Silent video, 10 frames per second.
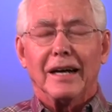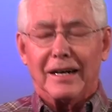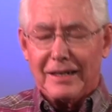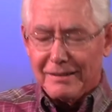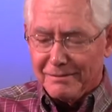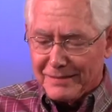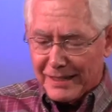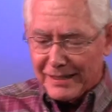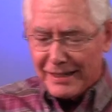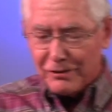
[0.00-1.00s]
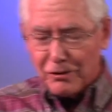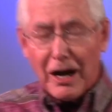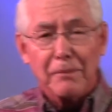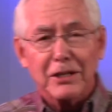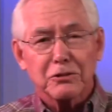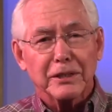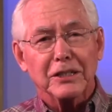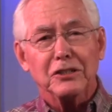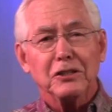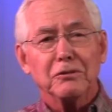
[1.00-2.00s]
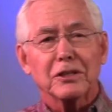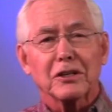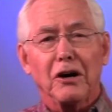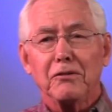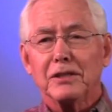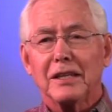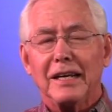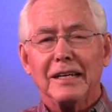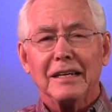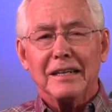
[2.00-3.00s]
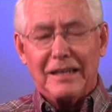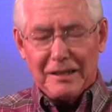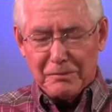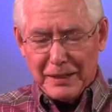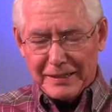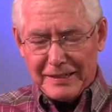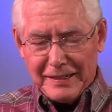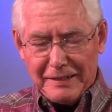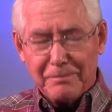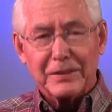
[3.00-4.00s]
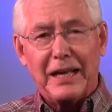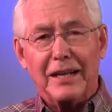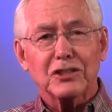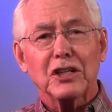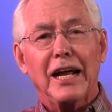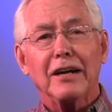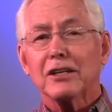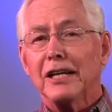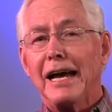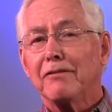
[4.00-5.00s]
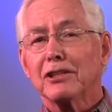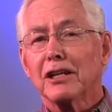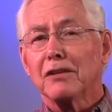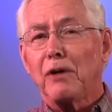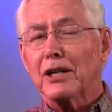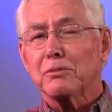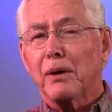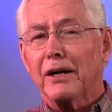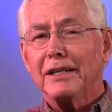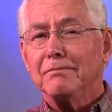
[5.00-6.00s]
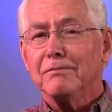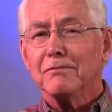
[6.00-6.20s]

I don't know how much we can do with the COVID thing, but Gladys and I are going to have a little watch party,